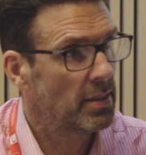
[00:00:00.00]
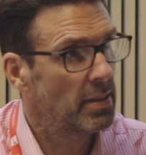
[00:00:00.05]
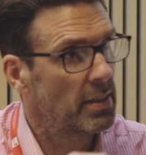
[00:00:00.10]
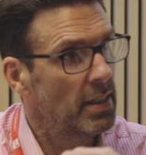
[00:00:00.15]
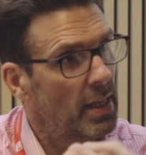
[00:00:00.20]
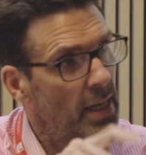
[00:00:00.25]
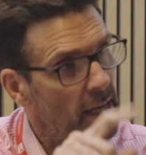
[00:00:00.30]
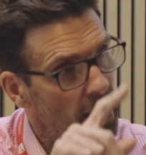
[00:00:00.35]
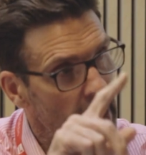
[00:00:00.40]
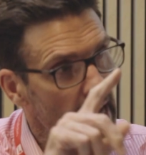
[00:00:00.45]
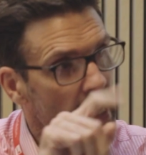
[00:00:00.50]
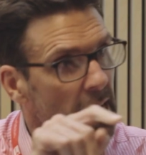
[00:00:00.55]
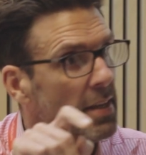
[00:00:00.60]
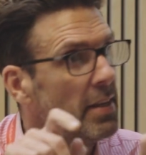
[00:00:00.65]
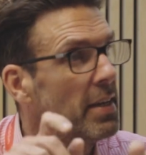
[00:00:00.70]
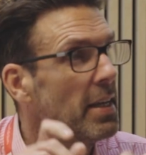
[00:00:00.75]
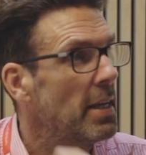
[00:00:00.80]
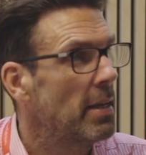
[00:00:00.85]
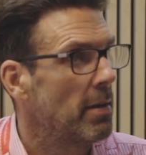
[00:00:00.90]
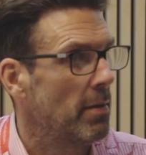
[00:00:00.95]
is
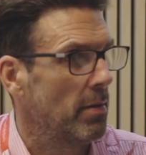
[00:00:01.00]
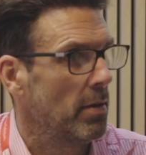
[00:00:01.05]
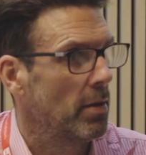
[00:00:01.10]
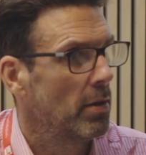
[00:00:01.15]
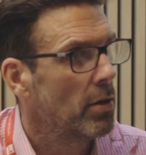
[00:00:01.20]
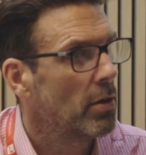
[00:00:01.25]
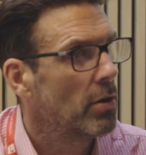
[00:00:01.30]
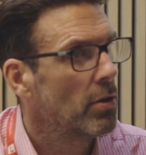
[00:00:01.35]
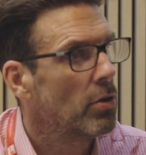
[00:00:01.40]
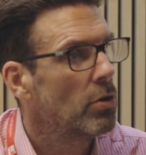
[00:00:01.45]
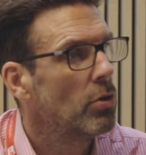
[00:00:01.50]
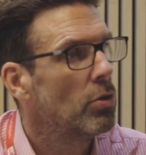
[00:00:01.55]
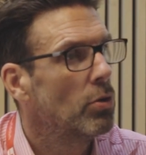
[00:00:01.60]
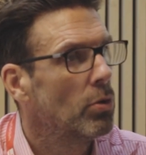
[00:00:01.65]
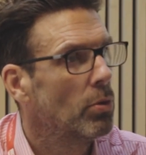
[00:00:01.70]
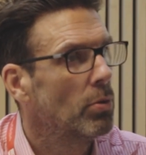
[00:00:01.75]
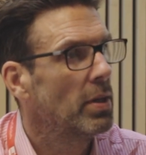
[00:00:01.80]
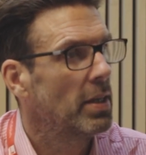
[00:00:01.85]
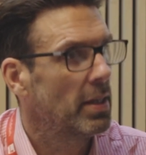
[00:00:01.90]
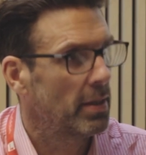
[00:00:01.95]
ND,
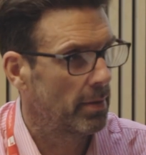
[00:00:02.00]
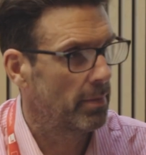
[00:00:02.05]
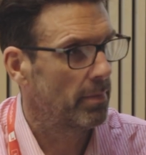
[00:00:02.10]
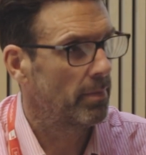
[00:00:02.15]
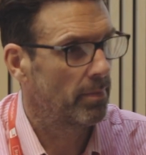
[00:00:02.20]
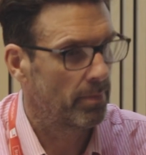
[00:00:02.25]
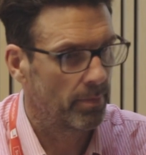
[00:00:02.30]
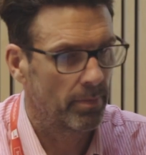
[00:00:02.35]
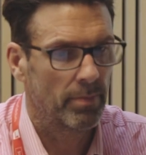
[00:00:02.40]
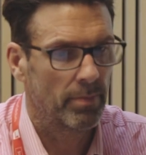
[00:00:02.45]
no date.